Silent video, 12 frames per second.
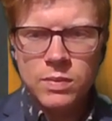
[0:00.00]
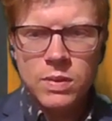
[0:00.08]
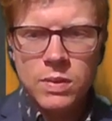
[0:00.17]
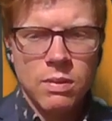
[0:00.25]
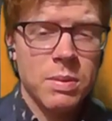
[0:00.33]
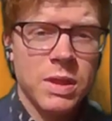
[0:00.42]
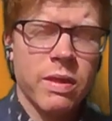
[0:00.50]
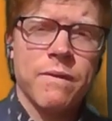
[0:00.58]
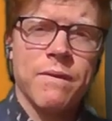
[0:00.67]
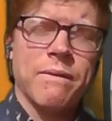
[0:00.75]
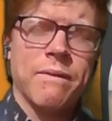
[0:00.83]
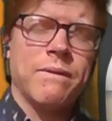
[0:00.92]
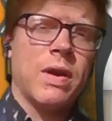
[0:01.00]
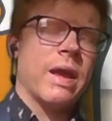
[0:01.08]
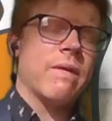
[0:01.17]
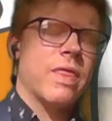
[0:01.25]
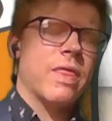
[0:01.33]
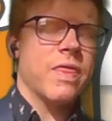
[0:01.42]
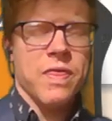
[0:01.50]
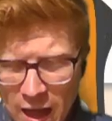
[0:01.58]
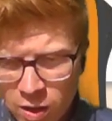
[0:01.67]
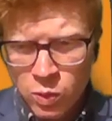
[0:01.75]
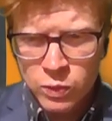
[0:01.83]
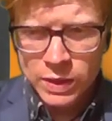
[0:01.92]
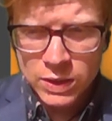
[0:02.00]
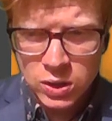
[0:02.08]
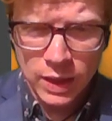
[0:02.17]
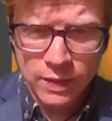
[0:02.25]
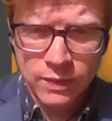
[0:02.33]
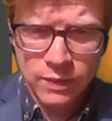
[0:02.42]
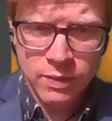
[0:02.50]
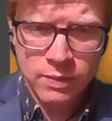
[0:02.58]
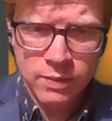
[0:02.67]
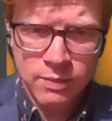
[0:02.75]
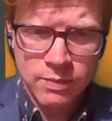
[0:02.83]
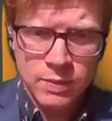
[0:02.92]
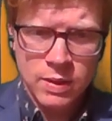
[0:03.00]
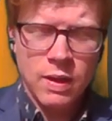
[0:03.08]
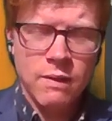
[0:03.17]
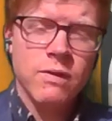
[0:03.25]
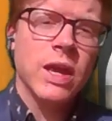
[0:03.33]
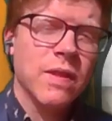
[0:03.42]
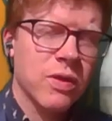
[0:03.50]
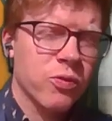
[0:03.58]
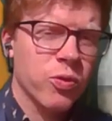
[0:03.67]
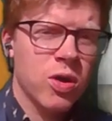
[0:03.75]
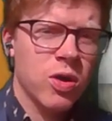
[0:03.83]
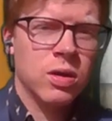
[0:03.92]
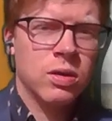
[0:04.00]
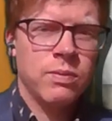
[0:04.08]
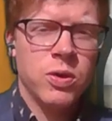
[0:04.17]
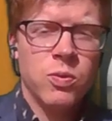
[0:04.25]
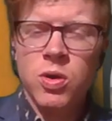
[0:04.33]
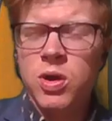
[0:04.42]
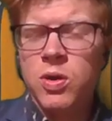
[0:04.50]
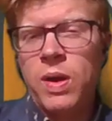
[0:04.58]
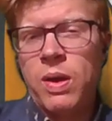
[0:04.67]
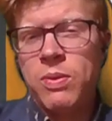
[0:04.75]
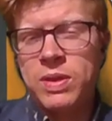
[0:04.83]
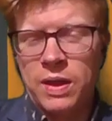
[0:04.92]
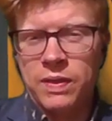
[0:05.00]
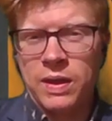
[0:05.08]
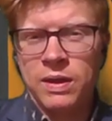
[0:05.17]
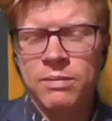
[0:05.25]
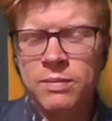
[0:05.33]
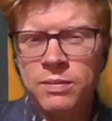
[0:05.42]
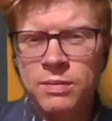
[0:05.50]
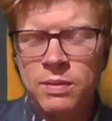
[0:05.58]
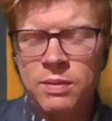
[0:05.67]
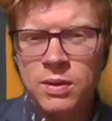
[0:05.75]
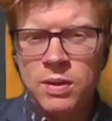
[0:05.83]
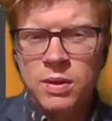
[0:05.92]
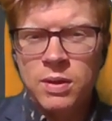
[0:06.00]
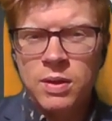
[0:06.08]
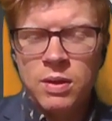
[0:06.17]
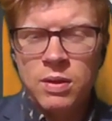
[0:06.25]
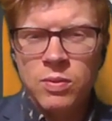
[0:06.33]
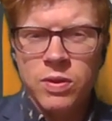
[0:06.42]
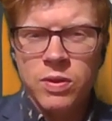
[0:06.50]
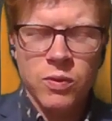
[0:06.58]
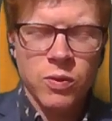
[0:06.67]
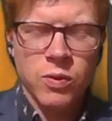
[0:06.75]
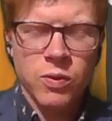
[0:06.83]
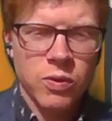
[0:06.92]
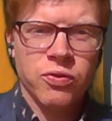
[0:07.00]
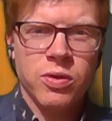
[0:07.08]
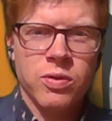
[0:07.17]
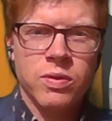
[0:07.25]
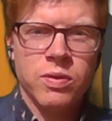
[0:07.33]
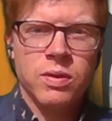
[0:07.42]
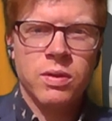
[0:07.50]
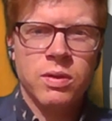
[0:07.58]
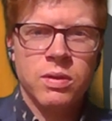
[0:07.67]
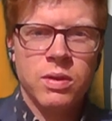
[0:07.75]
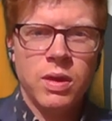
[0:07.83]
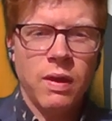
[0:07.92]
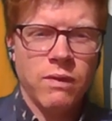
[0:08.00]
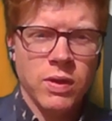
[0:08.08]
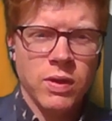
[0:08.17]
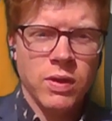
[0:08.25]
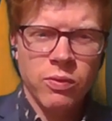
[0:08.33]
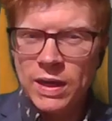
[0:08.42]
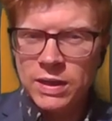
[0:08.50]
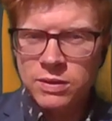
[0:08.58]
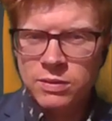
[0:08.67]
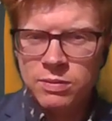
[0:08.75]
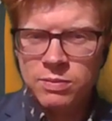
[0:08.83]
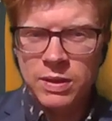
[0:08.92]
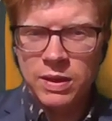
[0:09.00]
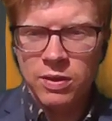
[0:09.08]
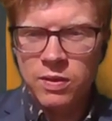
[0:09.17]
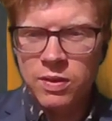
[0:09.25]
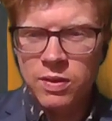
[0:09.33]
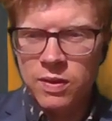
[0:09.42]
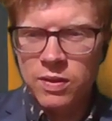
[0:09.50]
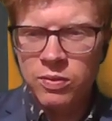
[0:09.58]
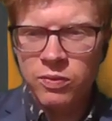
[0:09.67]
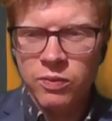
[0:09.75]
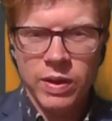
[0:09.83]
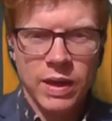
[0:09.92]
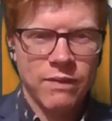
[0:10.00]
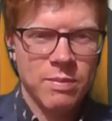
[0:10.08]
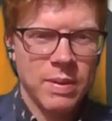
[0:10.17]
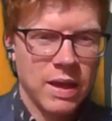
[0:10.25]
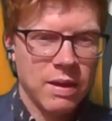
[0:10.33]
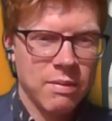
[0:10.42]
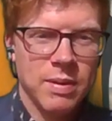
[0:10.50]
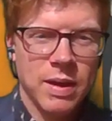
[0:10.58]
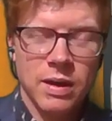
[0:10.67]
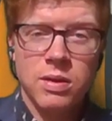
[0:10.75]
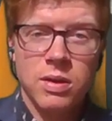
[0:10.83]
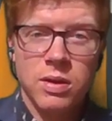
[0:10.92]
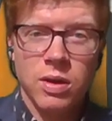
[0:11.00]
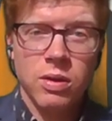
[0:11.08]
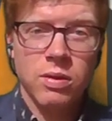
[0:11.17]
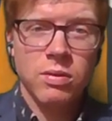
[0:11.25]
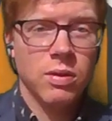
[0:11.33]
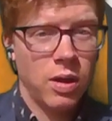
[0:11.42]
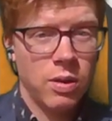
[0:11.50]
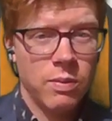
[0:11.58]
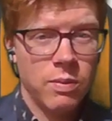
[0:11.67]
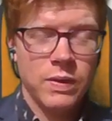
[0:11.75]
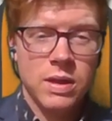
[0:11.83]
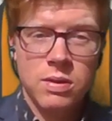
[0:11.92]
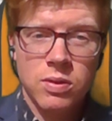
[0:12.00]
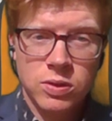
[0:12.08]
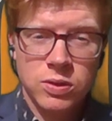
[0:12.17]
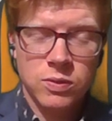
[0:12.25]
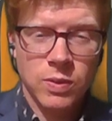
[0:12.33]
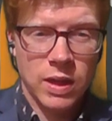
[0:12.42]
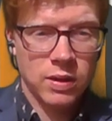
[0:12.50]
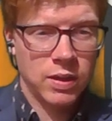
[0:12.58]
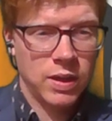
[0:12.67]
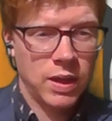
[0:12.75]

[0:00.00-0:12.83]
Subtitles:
Remember, this is for $5,000. If you get this wrong, you walk away with nothing, which is also true if you get it right, because this isn't really for money. But, you know, hopefully you all do well.